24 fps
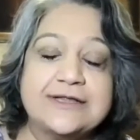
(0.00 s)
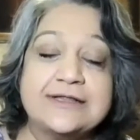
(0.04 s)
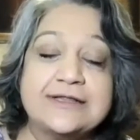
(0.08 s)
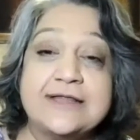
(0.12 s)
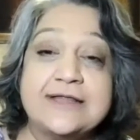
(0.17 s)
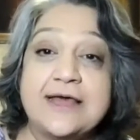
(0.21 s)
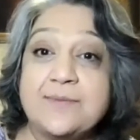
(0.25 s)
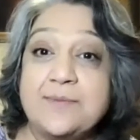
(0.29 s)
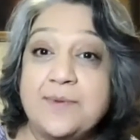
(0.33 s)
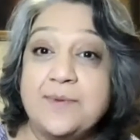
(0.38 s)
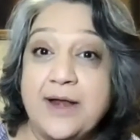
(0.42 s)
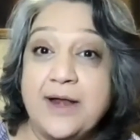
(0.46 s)

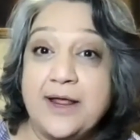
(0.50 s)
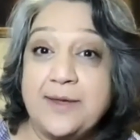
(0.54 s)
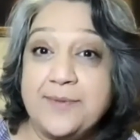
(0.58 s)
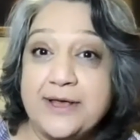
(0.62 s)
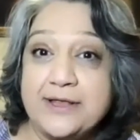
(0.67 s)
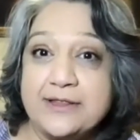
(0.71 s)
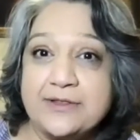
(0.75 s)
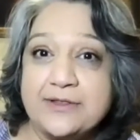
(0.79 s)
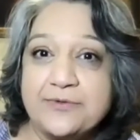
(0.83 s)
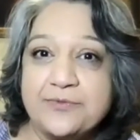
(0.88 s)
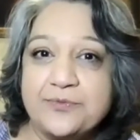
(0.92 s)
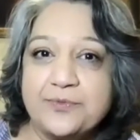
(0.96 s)
they're
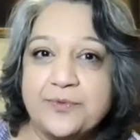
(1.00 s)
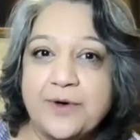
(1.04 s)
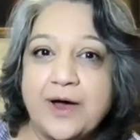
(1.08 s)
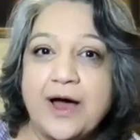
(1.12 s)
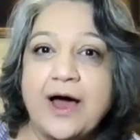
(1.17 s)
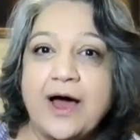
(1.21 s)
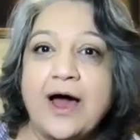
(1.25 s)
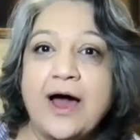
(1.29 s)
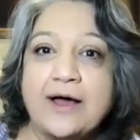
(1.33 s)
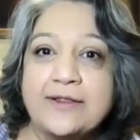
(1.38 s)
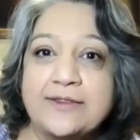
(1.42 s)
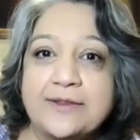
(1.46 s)
blaming the
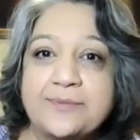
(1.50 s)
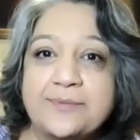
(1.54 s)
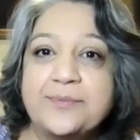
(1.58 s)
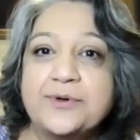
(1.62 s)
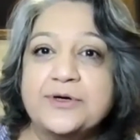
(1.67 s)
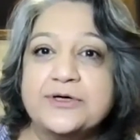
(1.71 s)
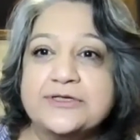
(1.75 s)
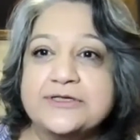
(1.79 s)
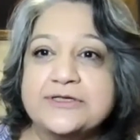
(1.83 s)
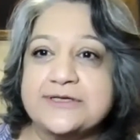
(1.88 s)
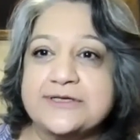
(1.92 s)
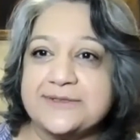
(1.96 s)
other
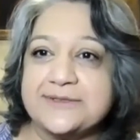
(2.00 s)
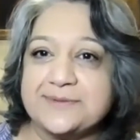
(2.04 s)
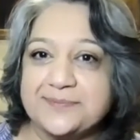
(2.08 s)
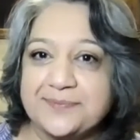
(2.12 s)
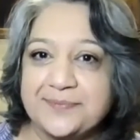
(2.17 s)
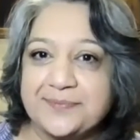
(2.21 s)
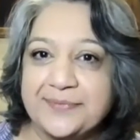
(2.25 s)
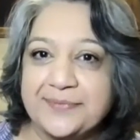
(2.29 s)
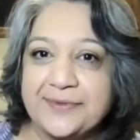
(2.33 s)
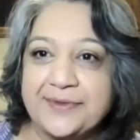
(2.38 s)
person